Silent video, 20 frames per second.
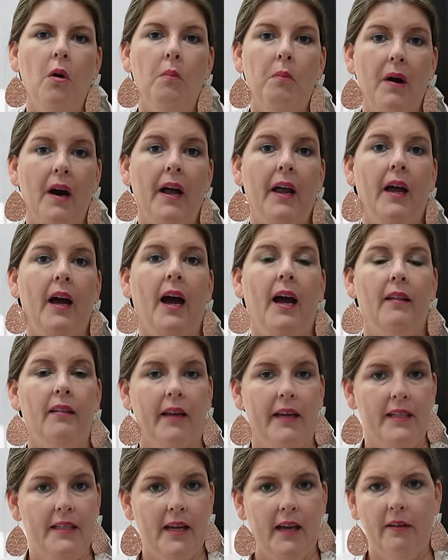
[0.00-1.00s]
but I
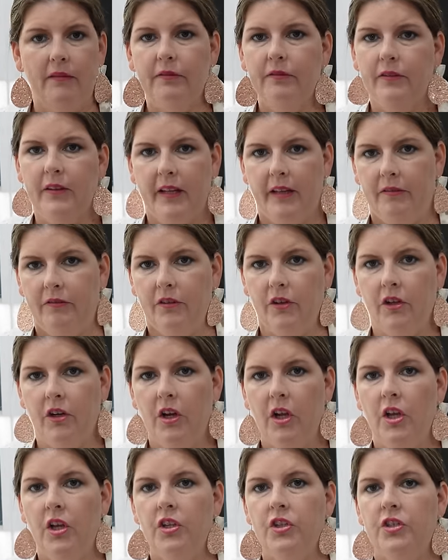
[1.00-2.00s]
like to have flavor.
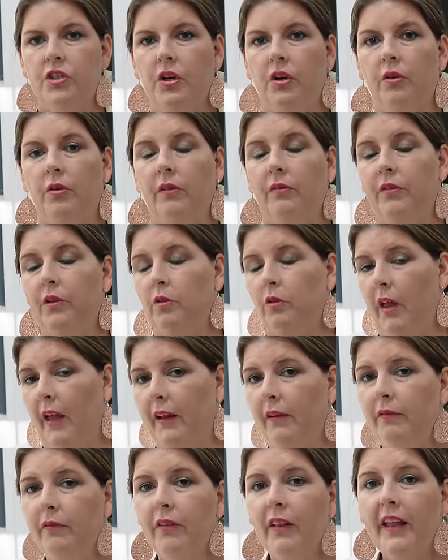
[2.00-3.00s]
So if you
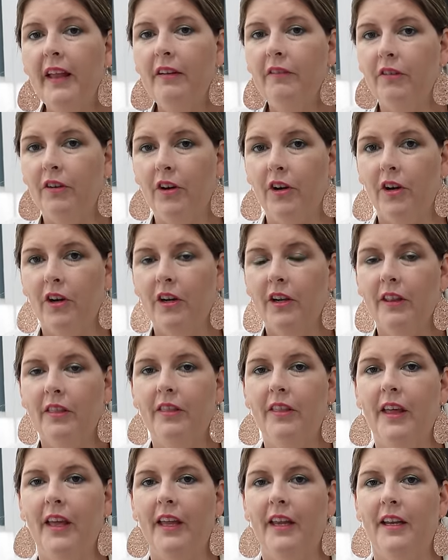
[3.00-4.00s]
like flavor,
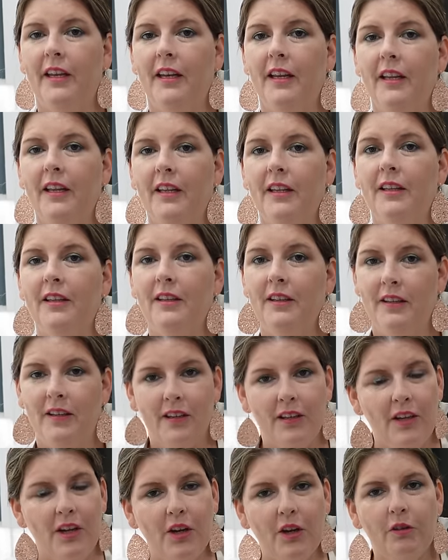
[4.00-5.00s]
then,
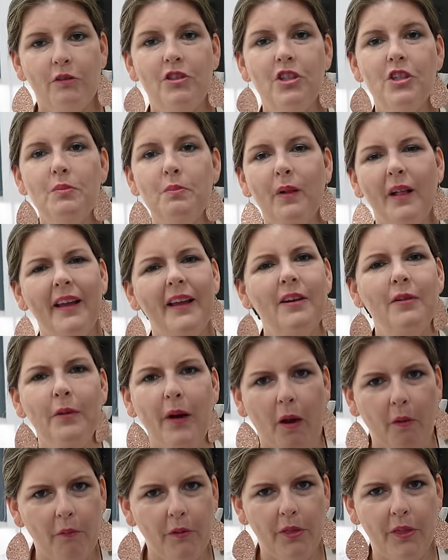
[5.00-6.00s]
you know, just play
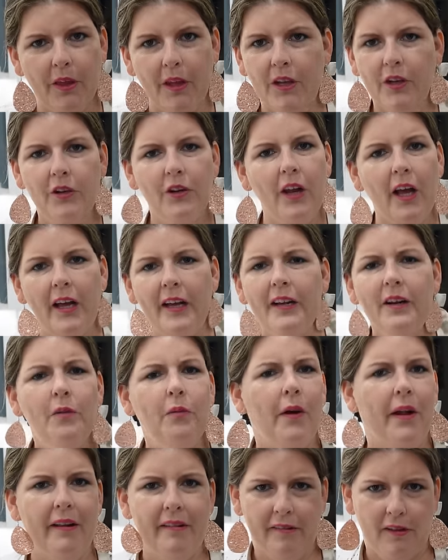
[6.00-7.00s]
around with it. You're not gonna
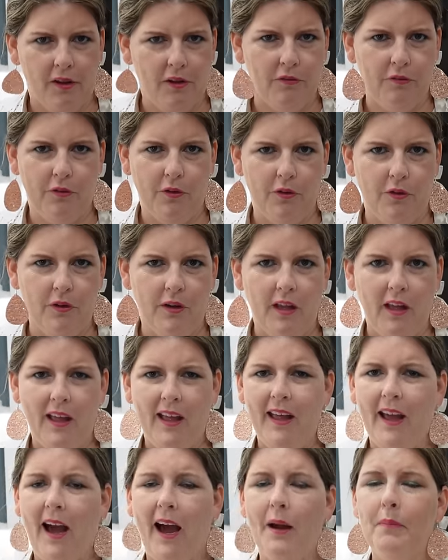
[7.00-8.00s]
waste good food.
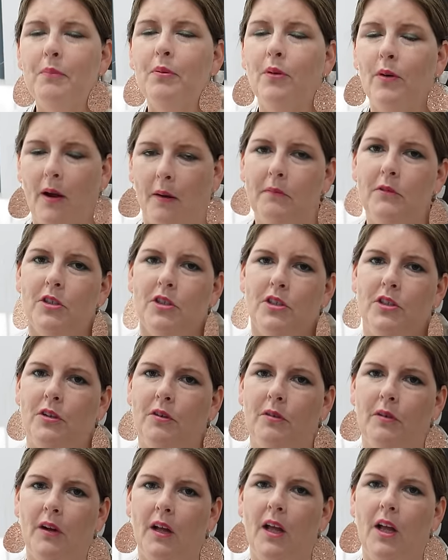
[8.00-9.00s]
I promise
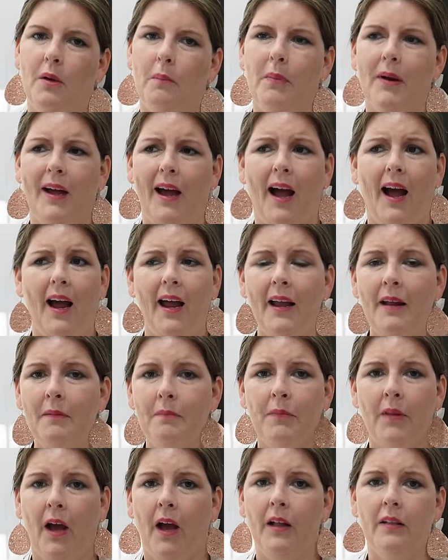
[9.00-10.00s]
you. but
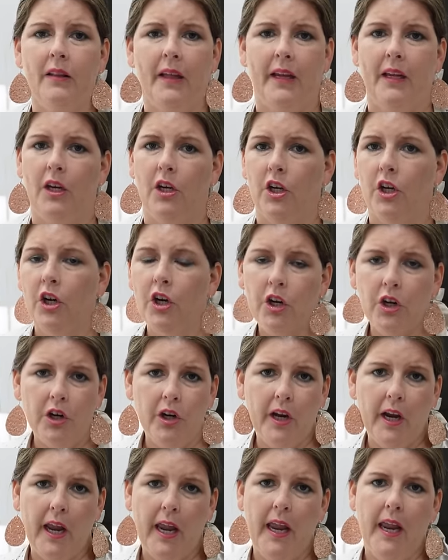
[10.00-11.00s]
I'm not like a
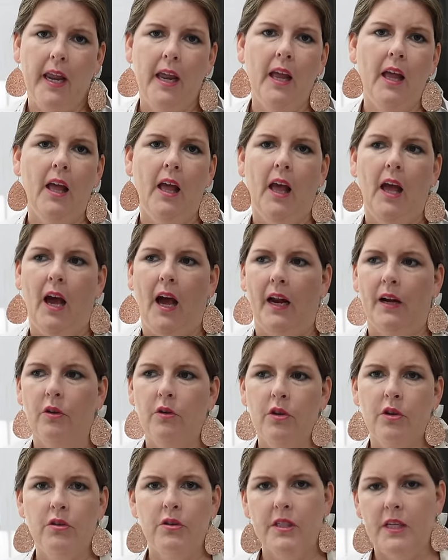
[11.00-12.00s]
curry. I
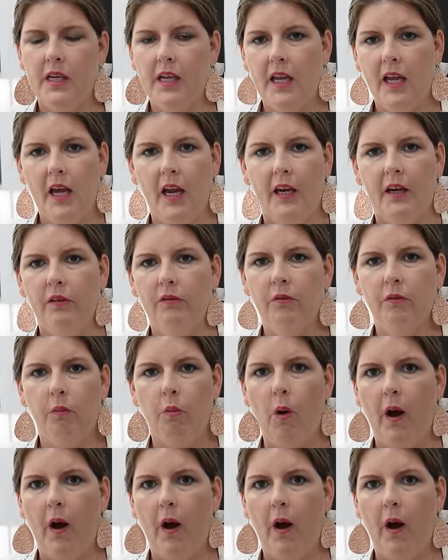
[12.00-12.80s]
don't use any kind of